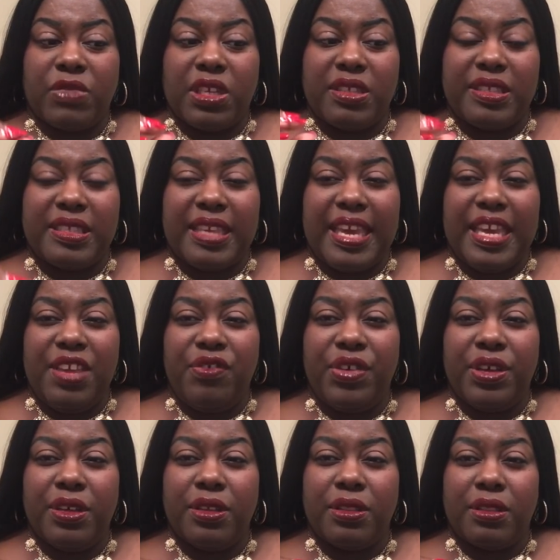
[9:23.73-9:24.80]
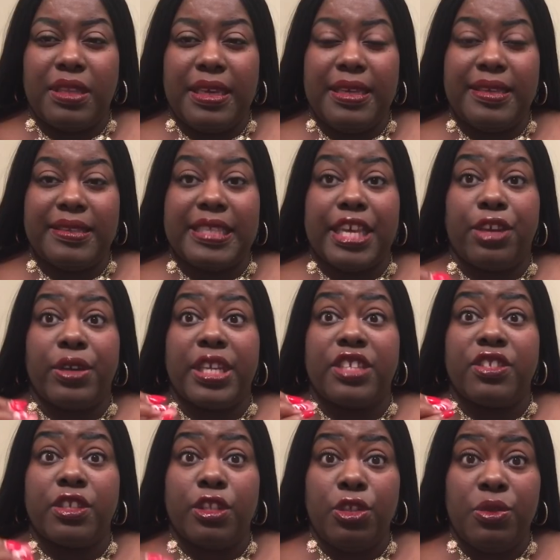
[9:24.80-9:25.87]
save things that are
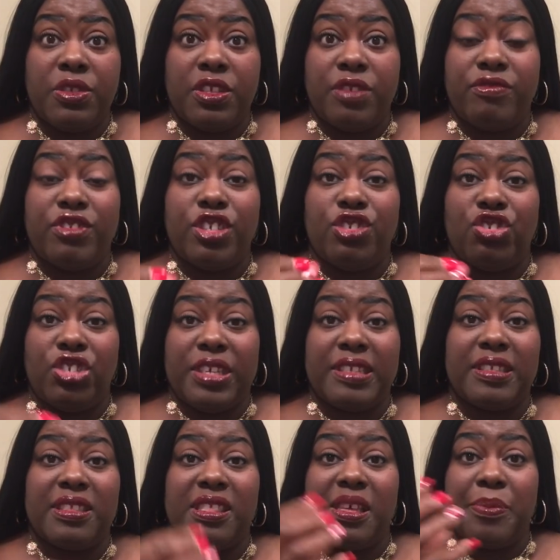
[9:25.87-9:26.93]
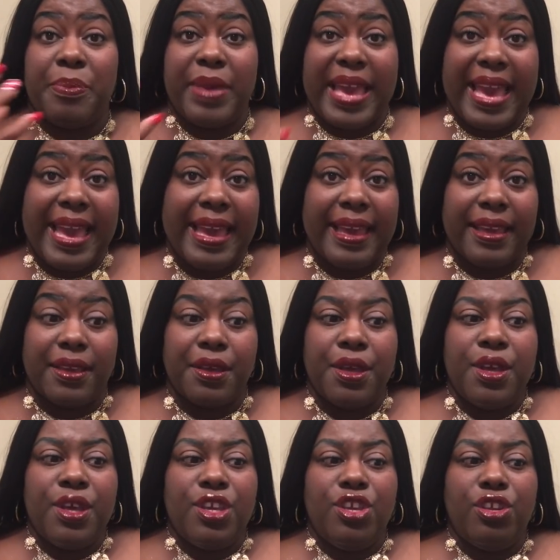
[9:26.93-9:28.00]
exclusive to just the bag.
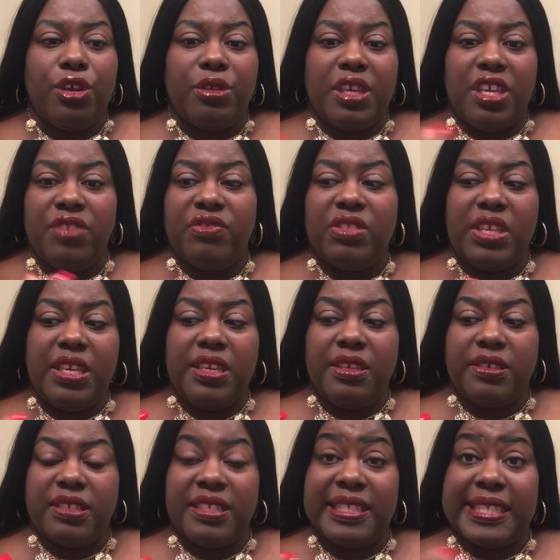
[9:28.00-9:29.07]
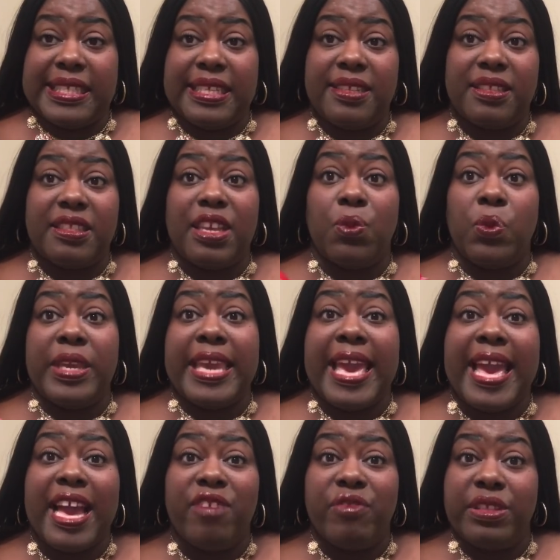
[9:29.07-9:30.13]
You know, give things and scents that we
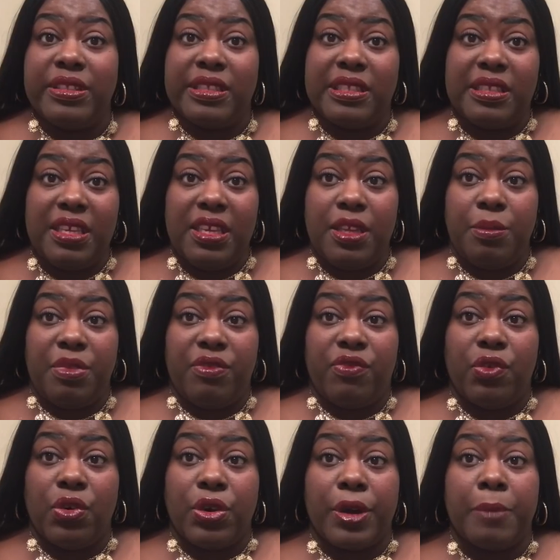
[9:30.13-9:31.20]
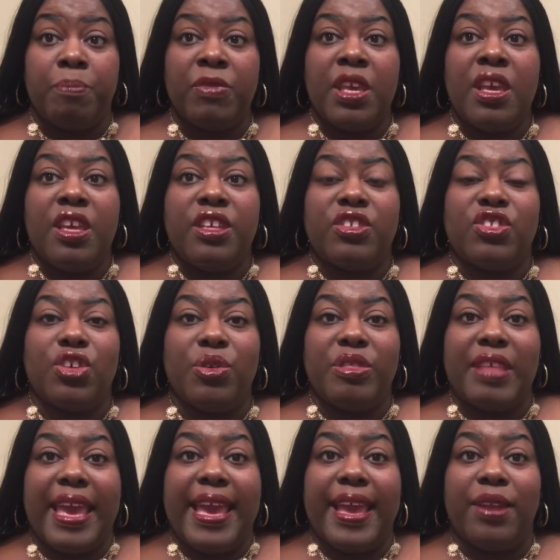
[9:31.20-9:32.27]
haven't seen before so
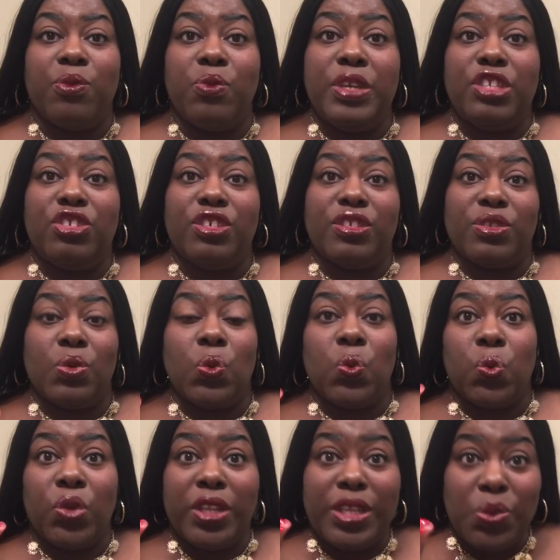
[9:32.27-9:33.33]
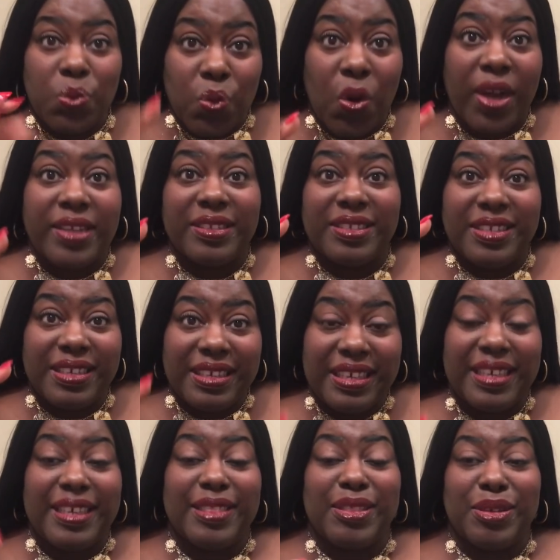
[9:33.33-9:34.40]
that we just really want to
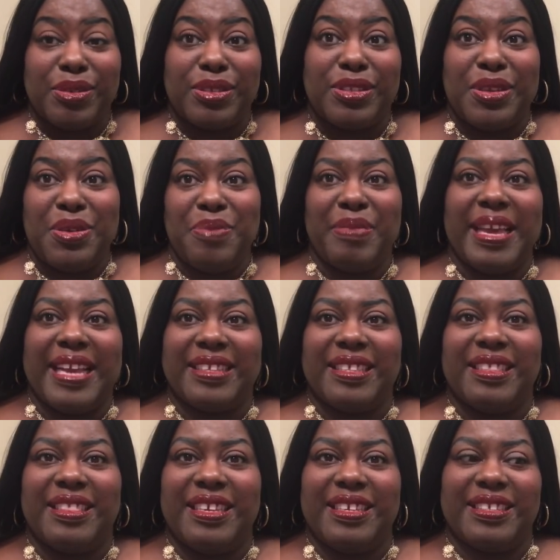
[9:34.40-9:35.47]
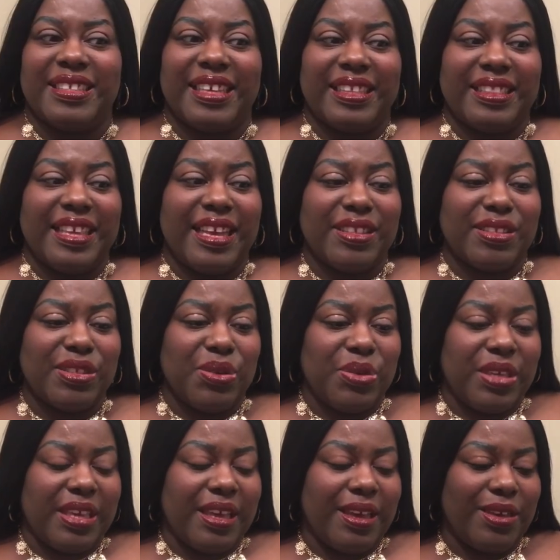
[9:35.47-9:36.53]
get those tote bags and things like that. So
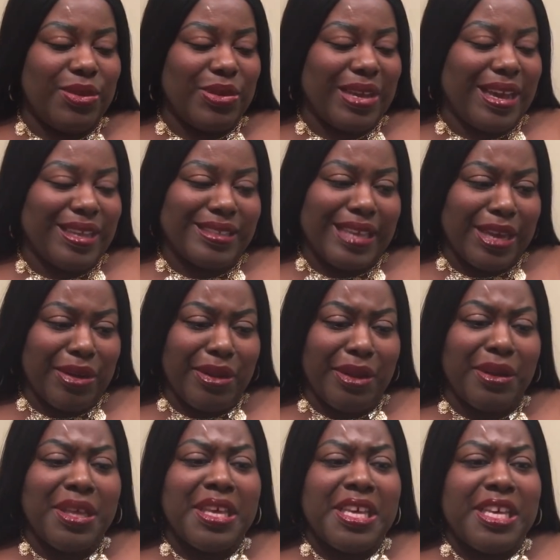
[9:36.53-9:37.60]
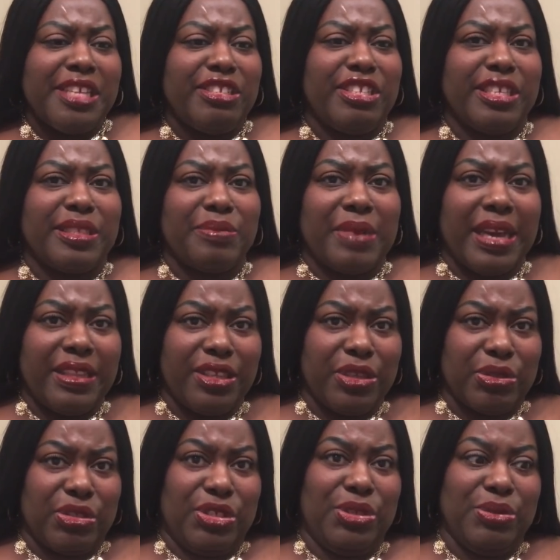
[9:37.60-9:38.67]
yeah, you guys, I don't know. Just my
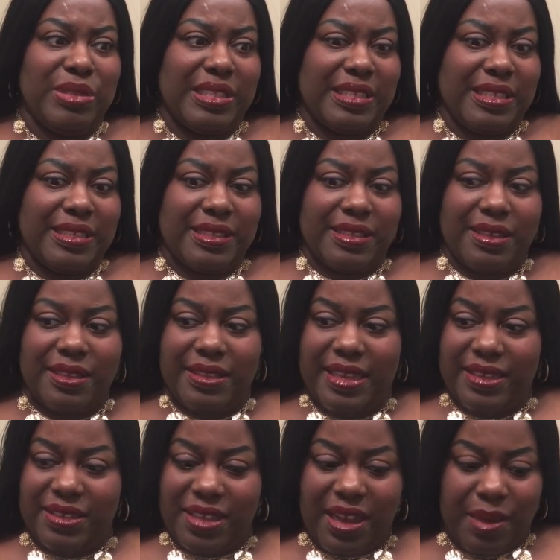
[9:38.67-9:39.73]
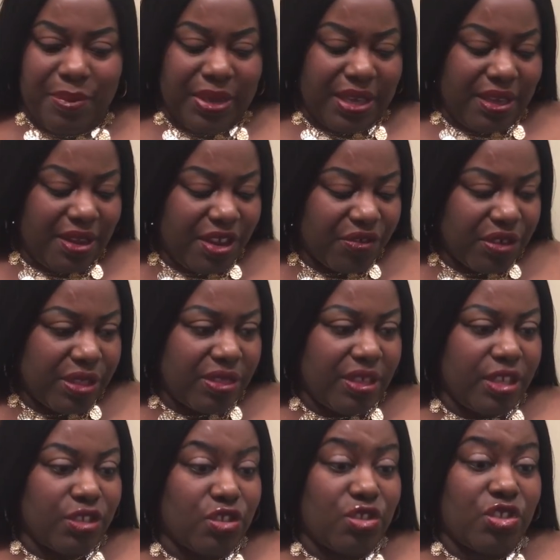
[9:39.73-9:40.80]
little 2 cents on that topic and
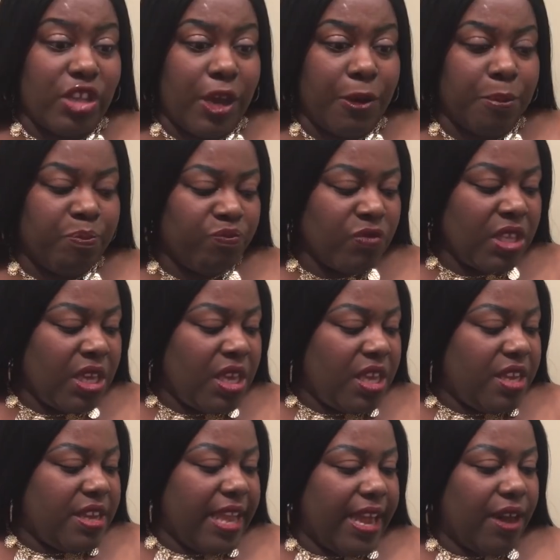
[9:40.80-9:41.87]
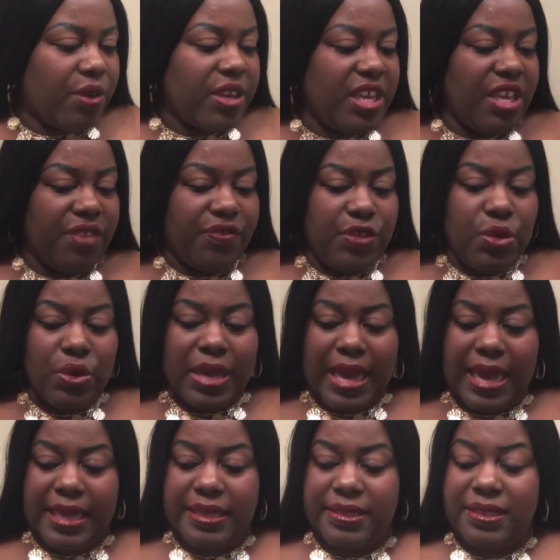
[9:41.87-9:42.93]
everything. So now, if you
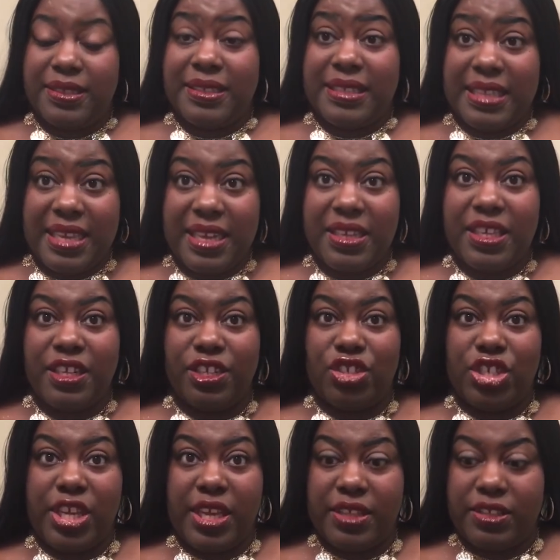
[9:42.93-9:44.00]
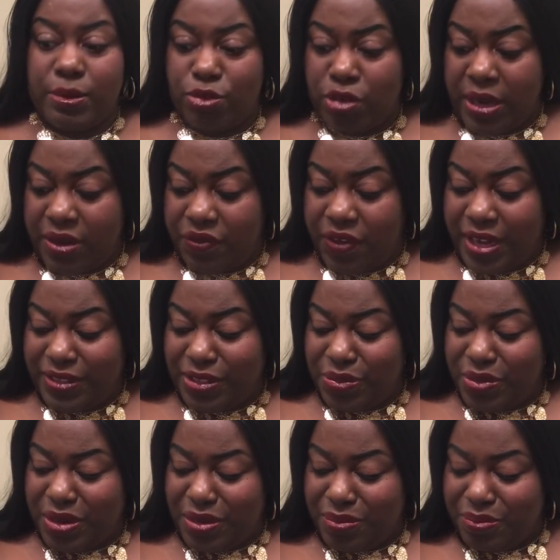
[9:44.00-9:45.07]
guys did get a chance, I'm trying to find
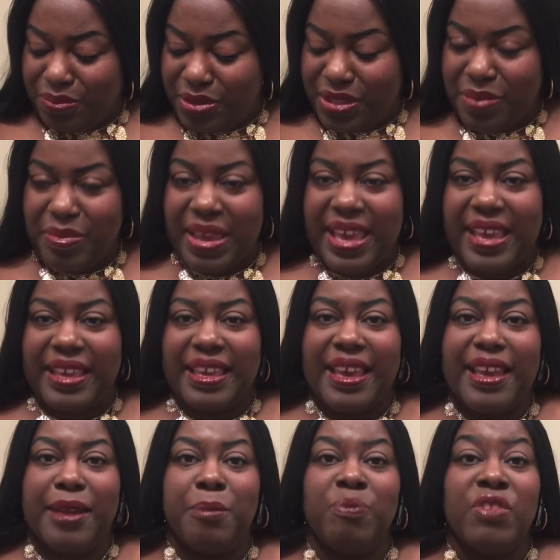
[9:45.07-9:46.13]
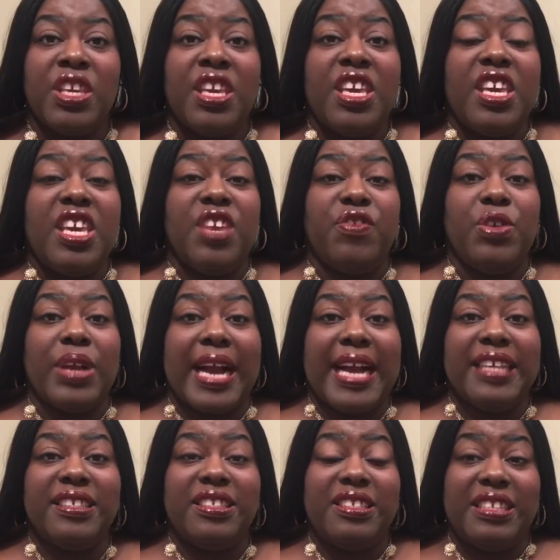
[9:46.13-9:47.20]
somewhere to put the bag at. If you
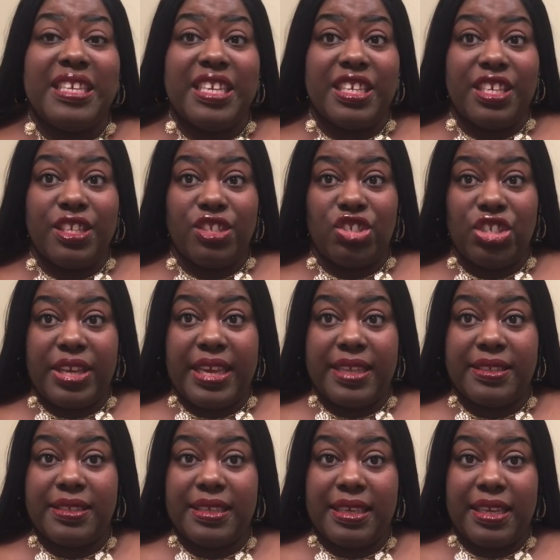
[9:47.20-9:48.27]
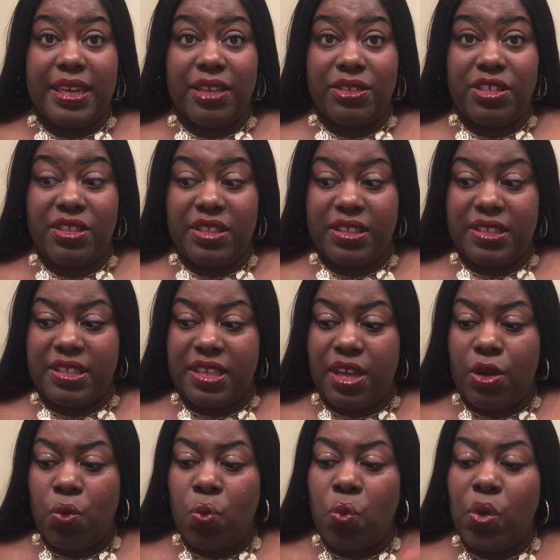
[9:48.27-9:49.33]
guys did get a chance to get out to this
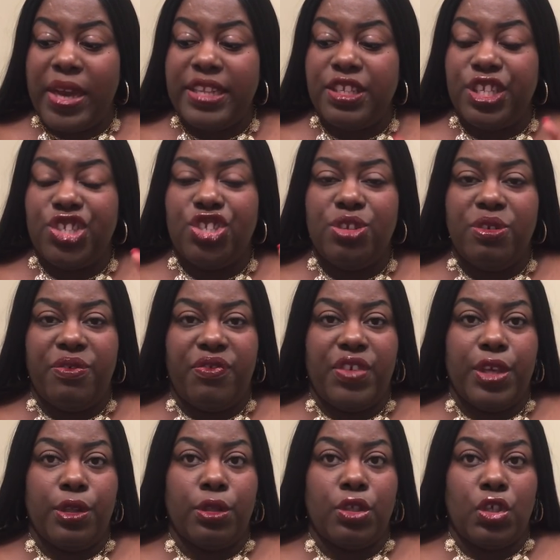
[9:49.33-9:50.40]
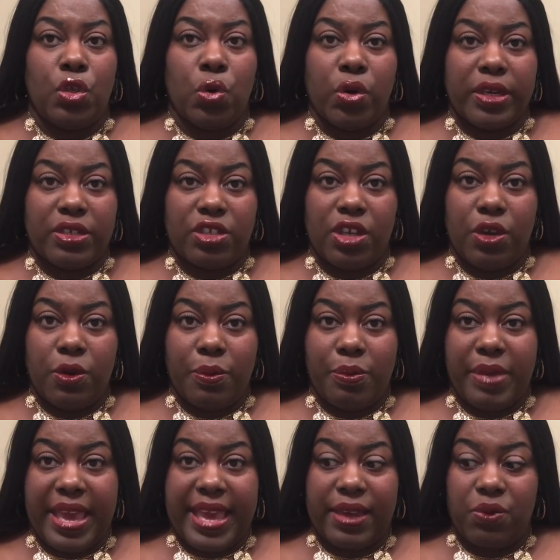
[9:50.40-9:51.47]
sale, what did you fill your tote
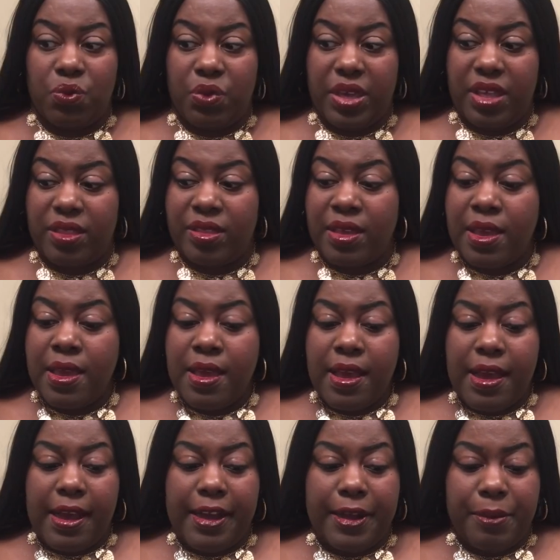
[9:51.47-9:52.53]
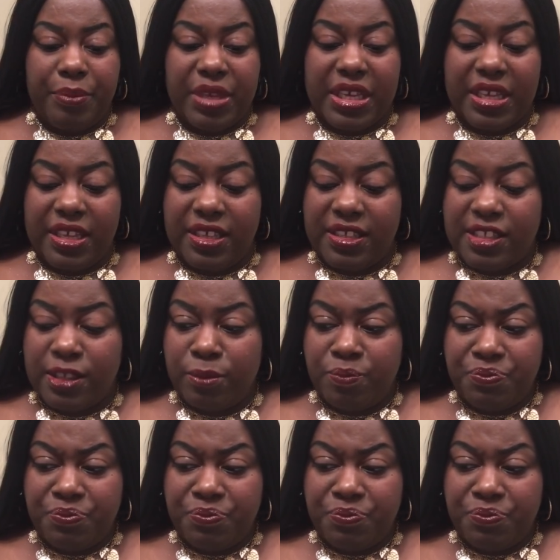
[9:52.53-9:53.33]
bag with? Because